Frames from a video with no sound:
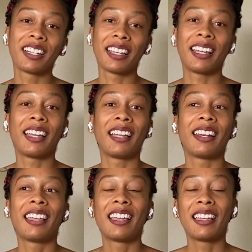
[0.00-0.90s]
and
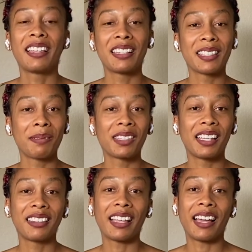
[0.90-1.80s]
it's
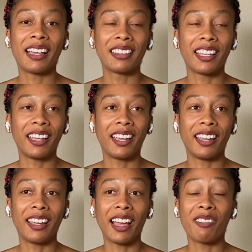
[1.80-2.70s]
something that
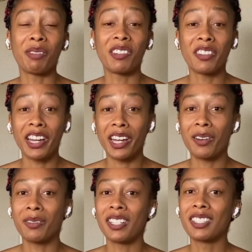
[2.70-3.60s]
they have been very
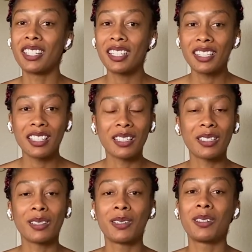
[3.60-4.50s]
resistant
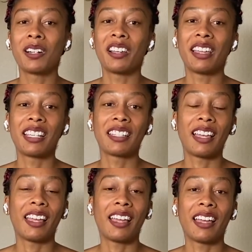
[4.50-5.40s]
to, or they
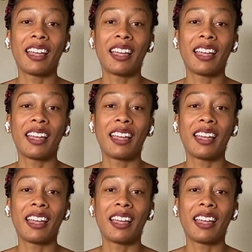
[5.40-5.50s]
say